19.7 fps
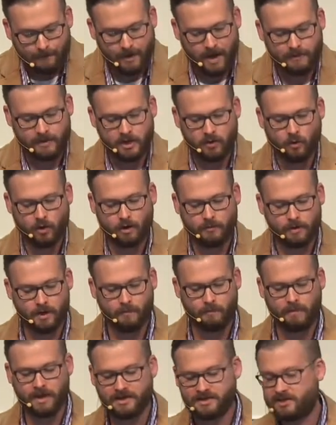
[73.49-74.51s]
Maybe you want to be a
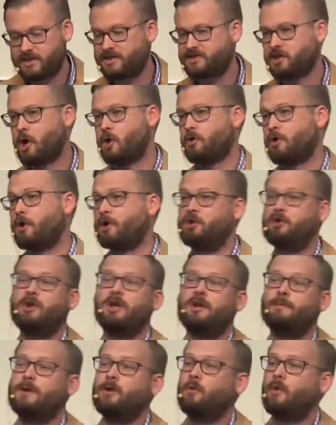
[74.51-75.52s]
business owner. You need
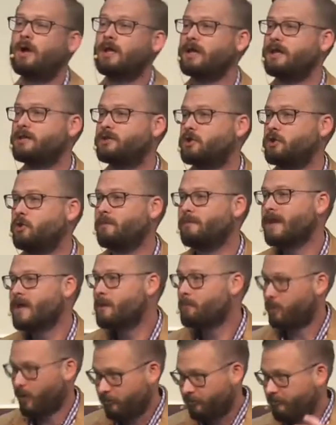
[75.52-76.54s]
to be willing to
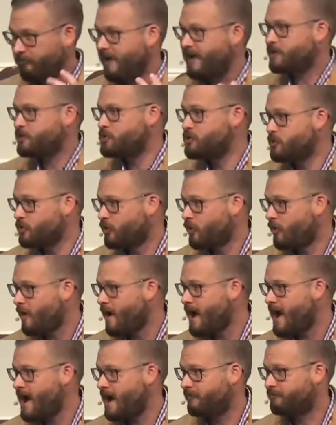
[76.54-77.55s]
perfect your
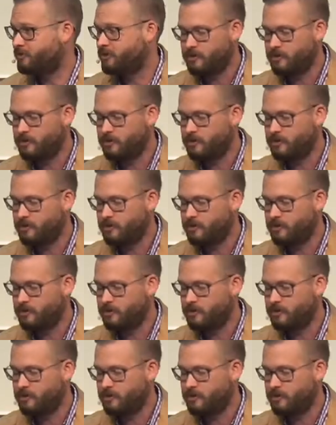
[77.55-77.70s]
craft.